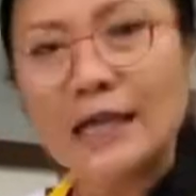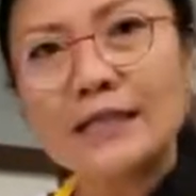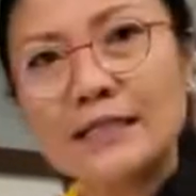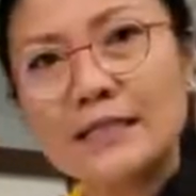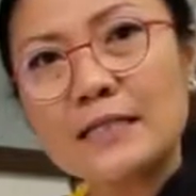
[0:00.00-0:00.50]

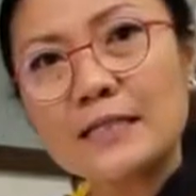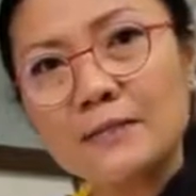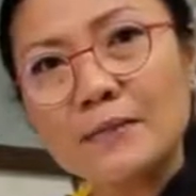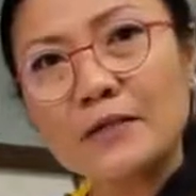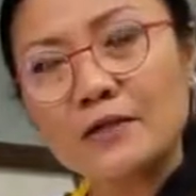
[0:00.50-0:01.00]
this is a
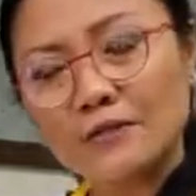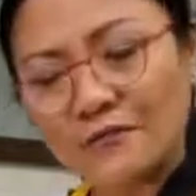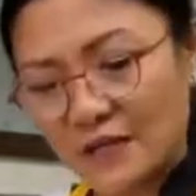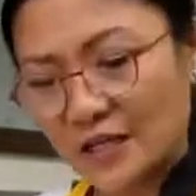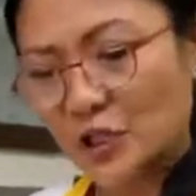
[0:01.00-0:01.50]
typical
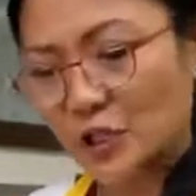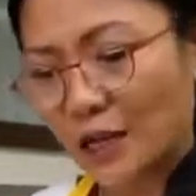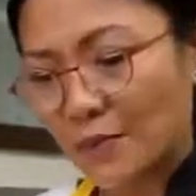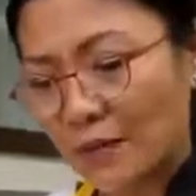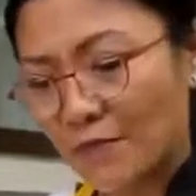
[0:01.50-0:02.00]
fish
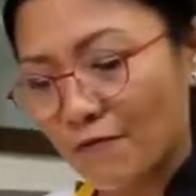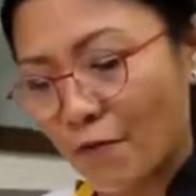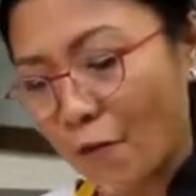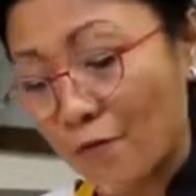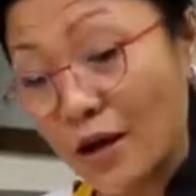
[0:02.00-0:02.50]
coming
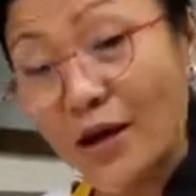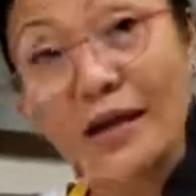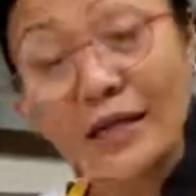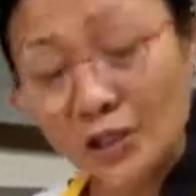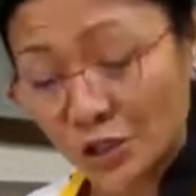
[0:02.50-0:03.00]
from
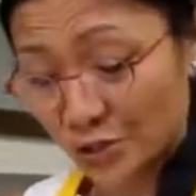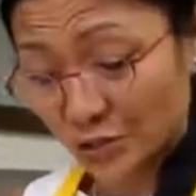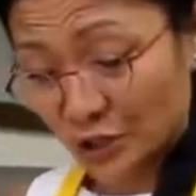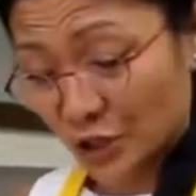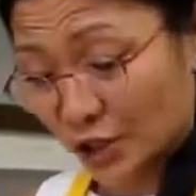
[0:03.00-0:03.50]
Asian
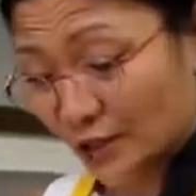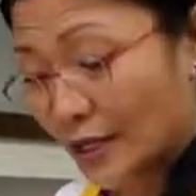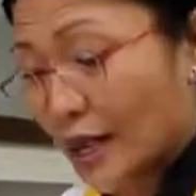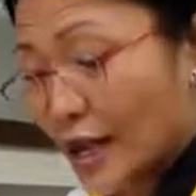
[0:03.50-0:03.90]
region.